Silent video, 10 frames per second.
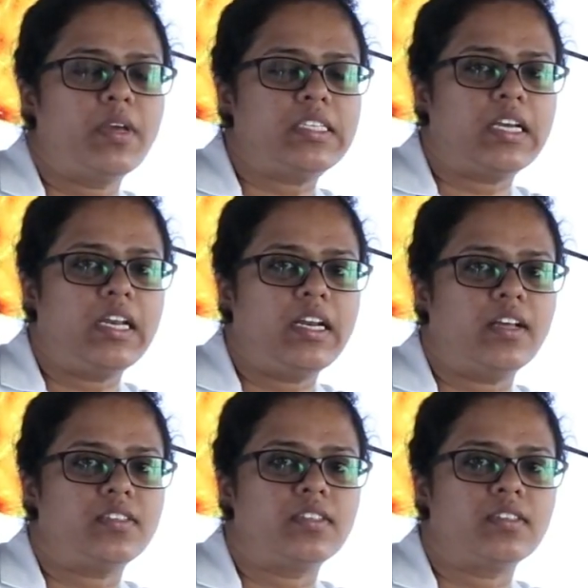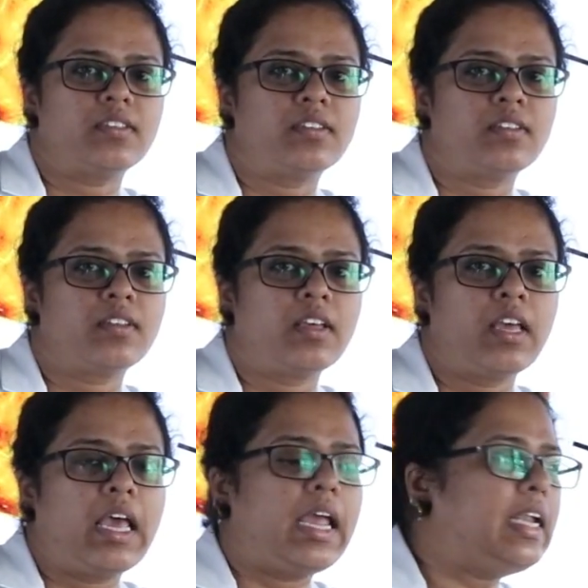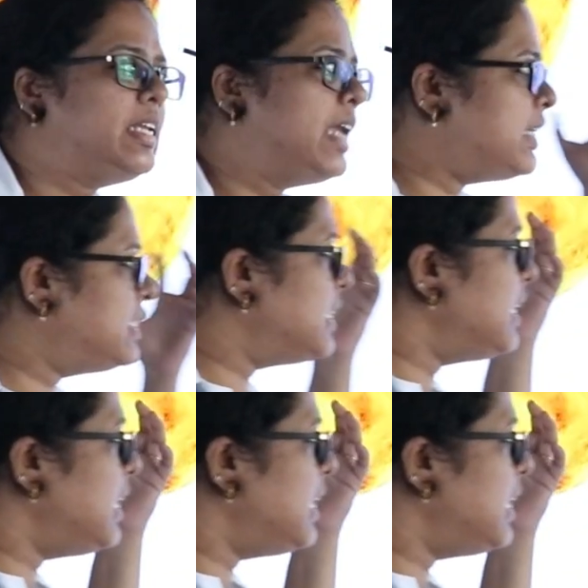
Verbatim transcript: basically does? It gets the